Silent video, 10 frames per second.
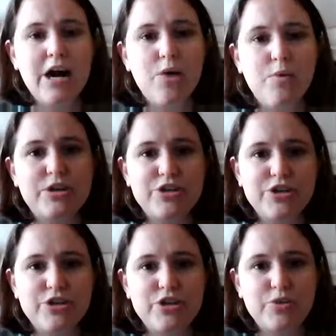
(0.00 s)
which
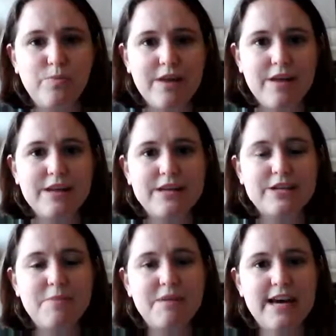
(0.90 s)
I think is going
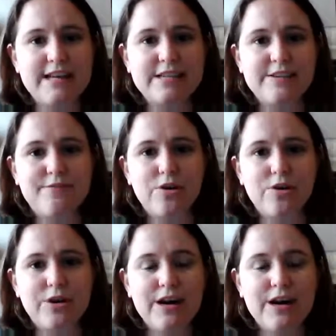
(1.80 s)
to be lasting
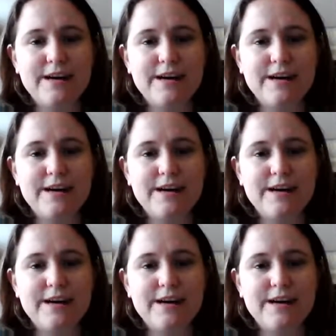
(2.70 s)
for